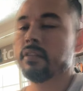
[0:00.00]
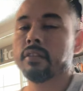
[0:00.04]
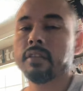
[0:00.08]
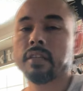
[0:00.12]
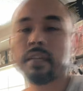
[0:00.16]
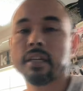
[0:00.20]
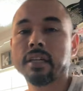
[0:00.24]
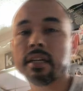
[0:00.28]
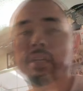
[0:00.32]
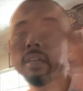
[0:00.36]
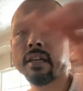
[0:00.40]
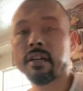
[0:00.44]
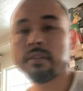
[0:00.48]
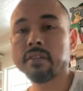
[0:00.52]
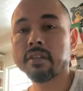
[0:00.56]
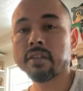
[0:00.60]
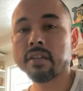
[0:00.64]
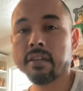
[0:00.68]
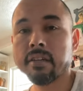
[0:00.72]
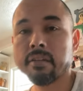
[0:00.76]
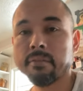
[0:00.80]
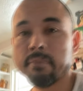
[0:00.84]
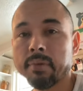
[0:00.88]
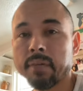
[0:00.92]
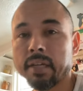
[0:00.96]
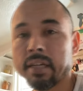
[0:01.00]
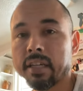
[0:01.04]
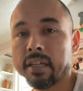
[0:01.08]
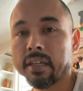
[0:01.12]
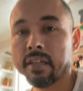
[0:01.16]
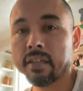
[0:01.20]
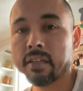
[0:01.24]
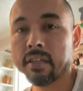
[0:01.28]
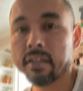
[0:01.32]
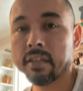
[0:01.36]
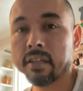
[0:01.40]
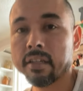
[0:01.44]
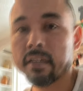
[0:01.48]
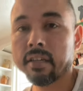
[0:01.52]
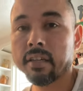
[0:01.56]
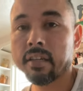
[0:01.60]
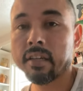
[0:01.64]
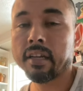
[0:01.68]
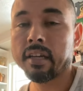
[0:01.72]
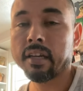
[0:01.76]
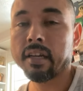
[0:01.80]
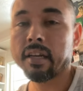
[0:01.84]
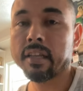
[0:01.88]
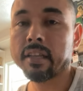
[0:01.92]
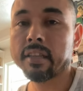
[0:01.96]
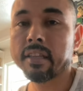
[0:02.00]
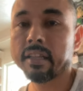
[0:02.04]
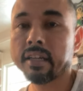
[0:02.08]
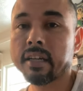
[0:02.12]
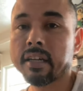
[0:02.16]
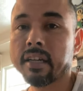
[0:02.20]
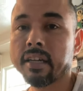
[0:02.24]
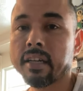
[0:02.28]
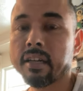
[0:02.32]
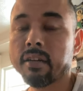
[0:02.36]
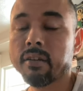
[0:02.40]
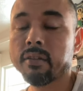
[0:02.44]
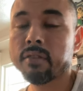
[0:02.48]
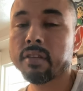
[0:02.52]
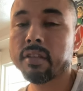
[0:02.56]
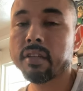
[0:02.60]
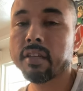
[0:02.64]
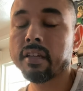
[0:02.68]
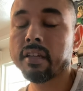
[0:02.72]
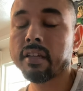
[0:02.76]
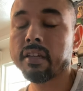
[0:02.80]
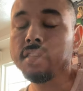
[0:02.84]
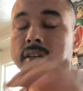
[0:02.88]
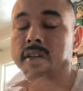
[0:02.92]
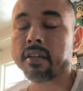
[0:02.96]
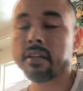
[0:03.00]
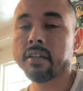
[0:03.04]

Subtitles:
They cut out the comeback and they cut out the